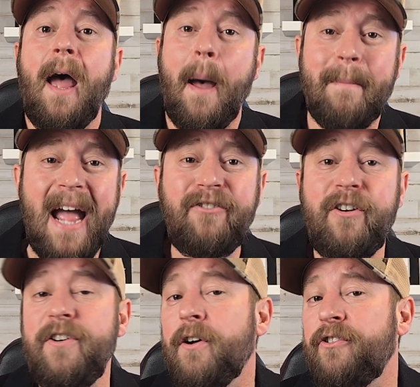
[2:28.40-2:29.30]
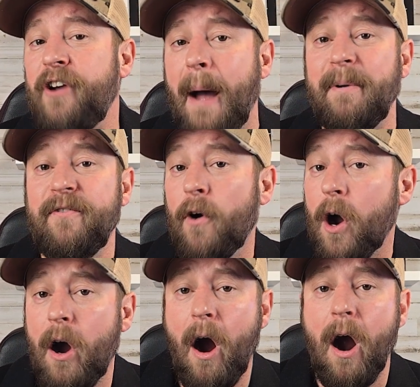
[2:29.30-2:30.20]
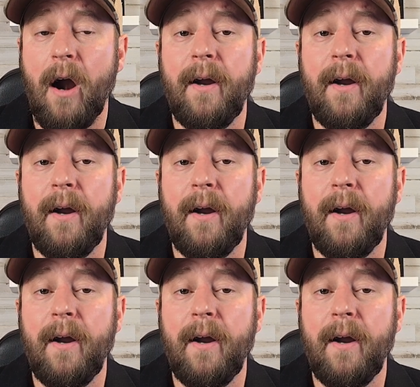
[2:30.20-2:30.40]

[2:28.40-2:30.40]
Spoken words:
Imagine you're shopping for a car,